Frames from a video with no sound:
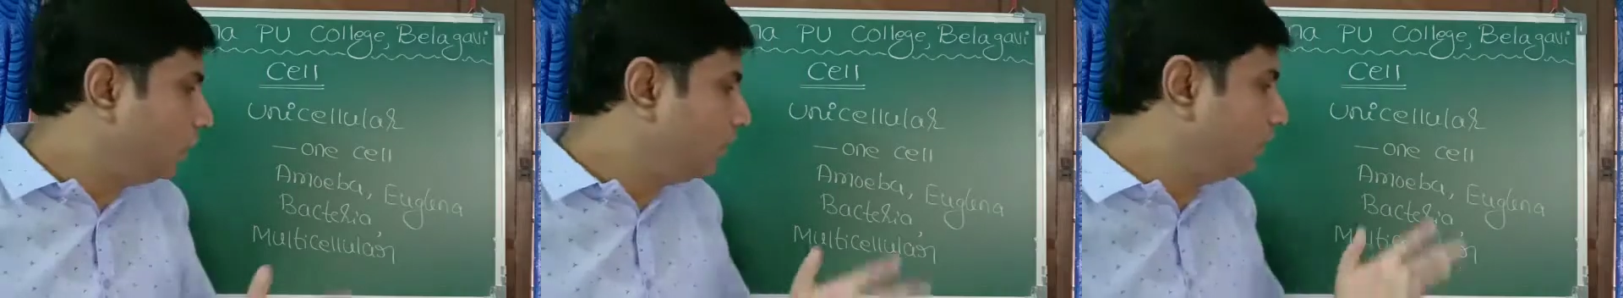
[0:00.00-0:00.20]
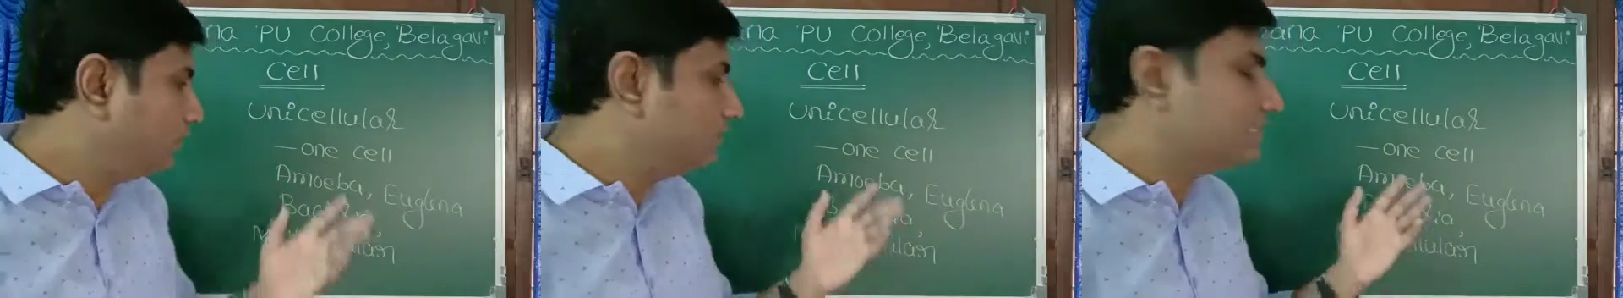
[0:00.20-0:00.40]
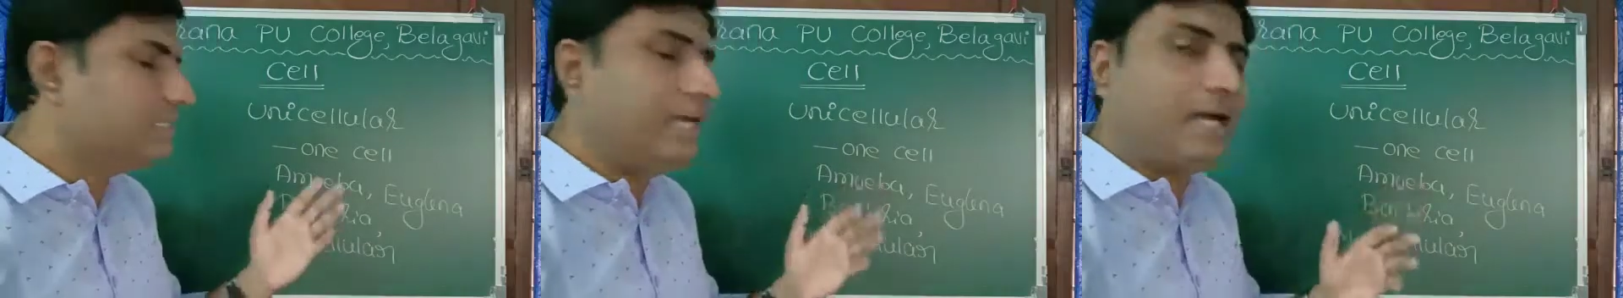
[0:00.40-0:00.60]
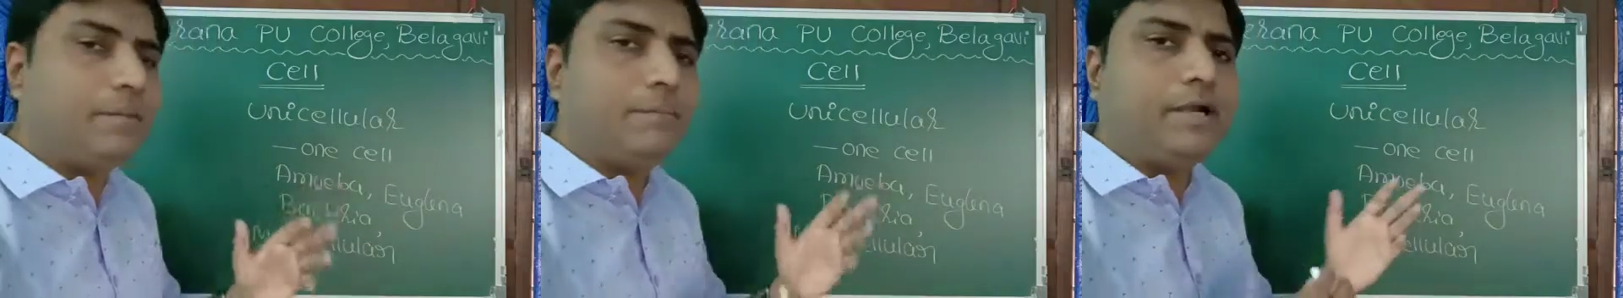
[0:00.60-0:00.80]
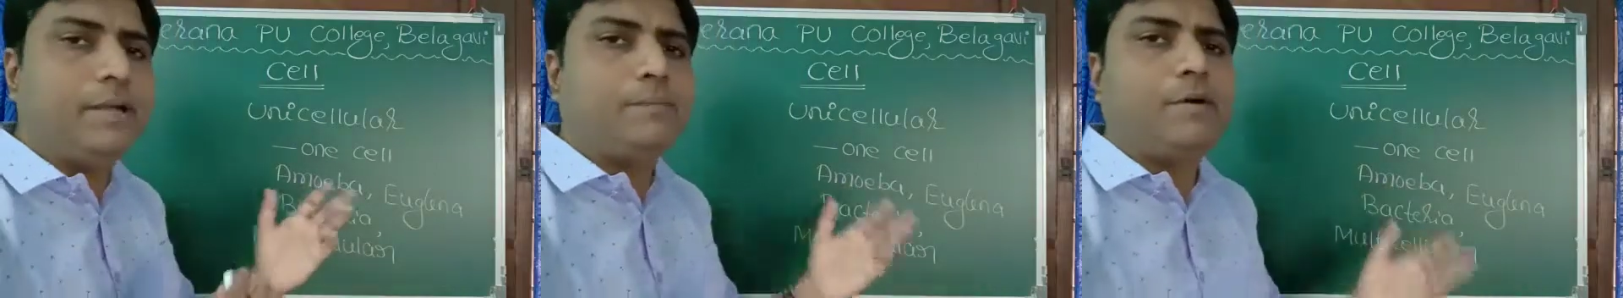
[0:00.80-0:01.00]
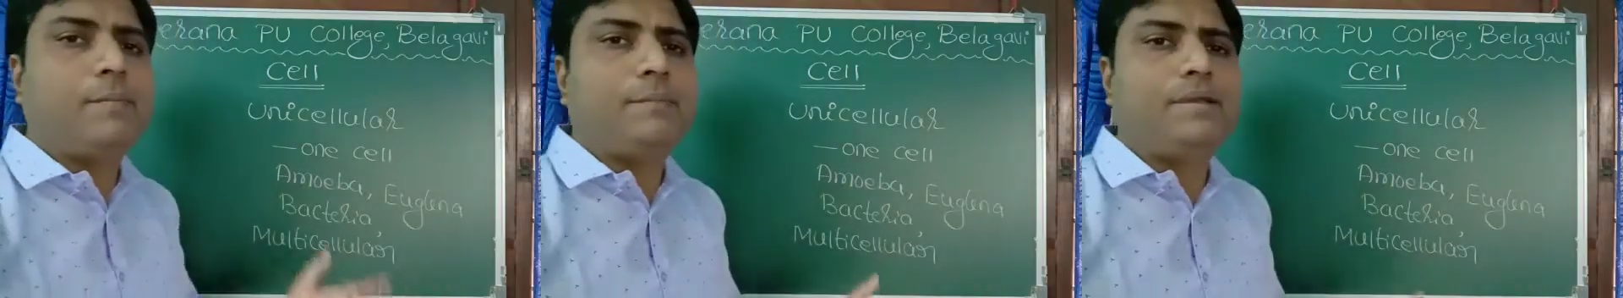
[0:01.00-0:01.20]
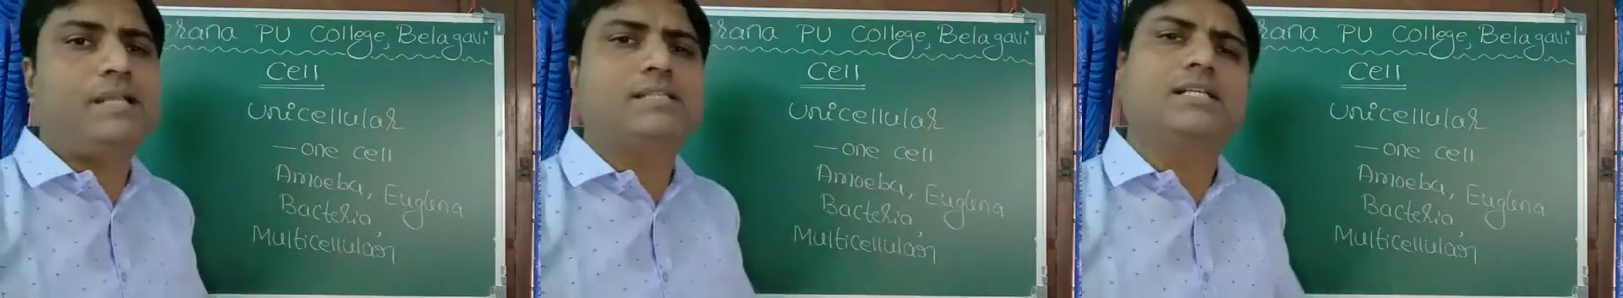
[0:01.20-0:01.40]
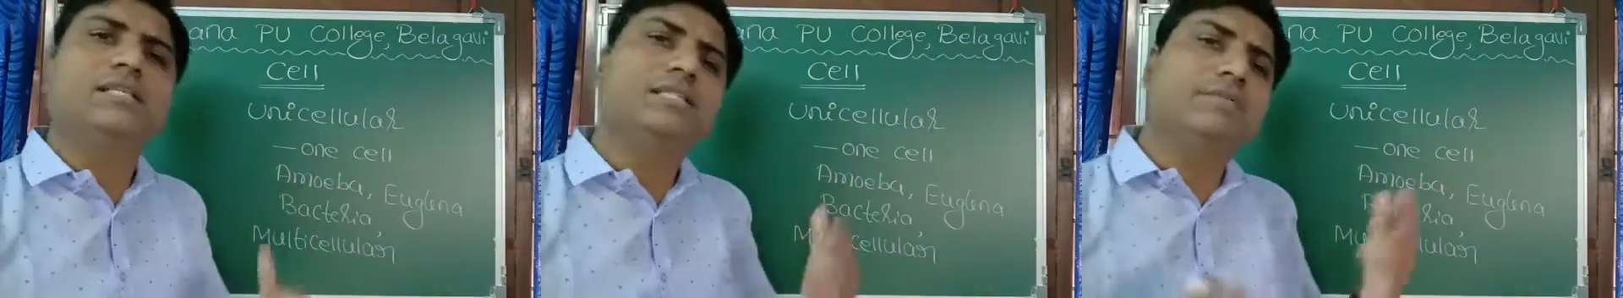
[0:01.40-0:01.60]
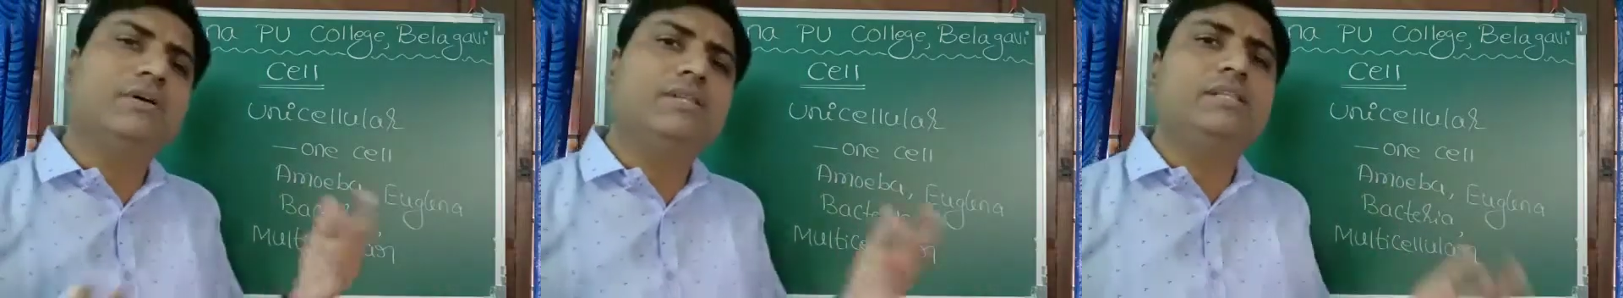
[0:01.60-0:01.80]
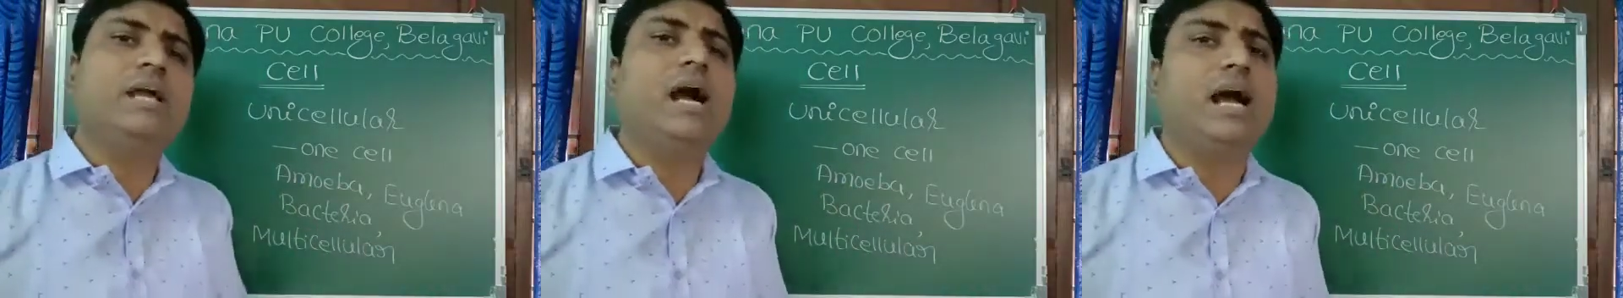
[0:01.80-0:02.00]
all these, they are made up of many cells,
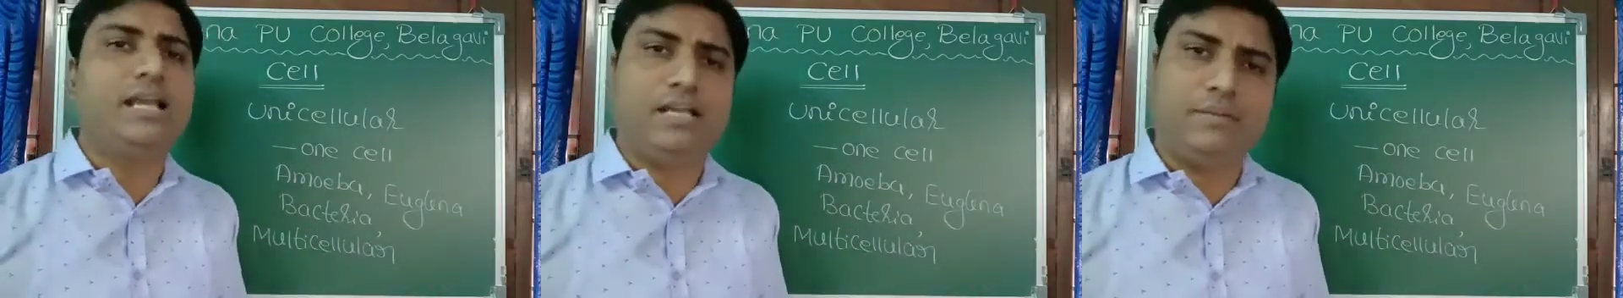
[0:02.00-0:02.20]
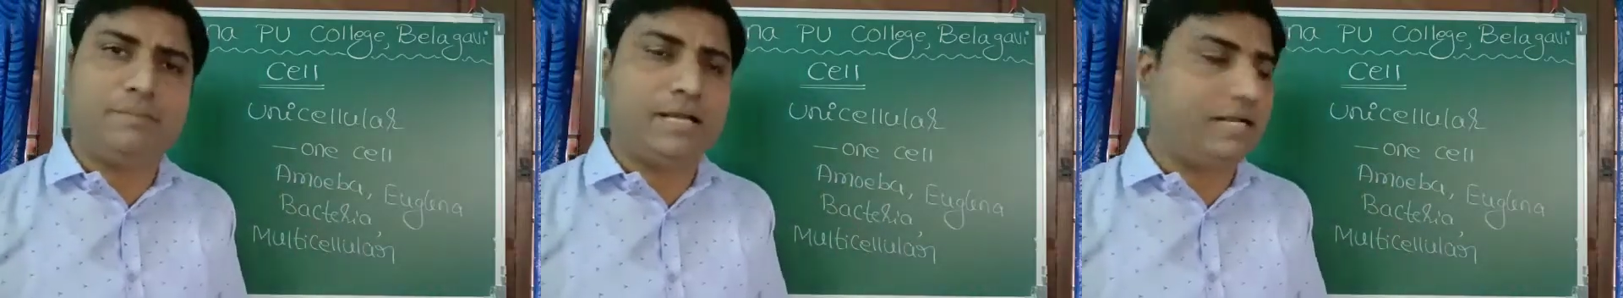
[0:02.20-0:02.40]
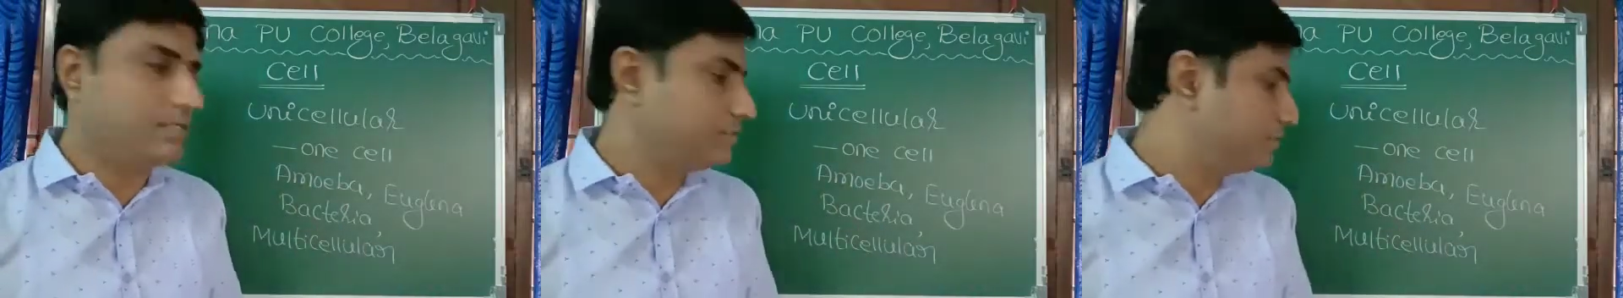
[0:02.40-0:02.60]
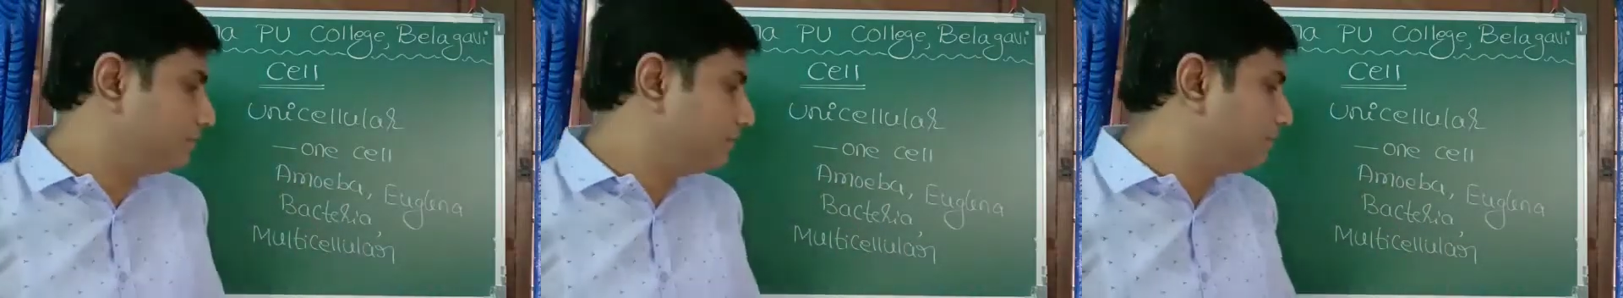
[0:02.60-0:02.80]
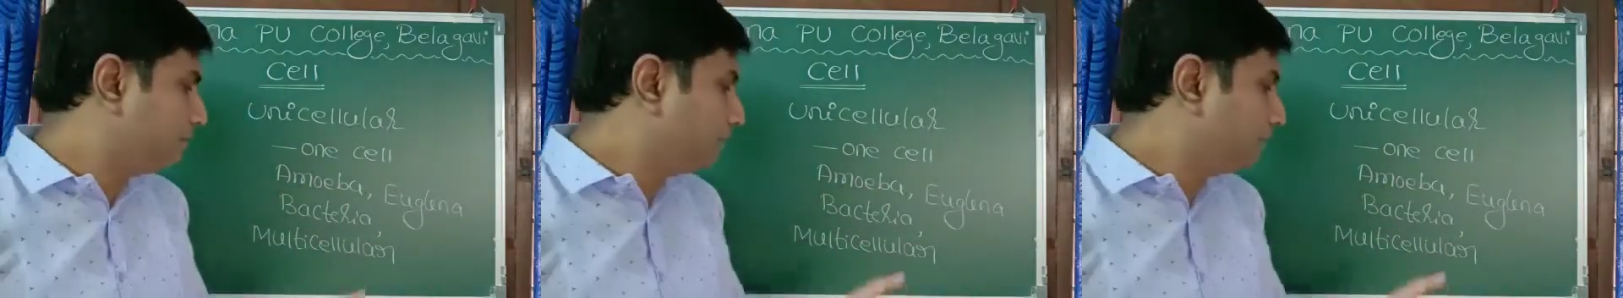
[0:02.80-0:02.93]
even the higher plants,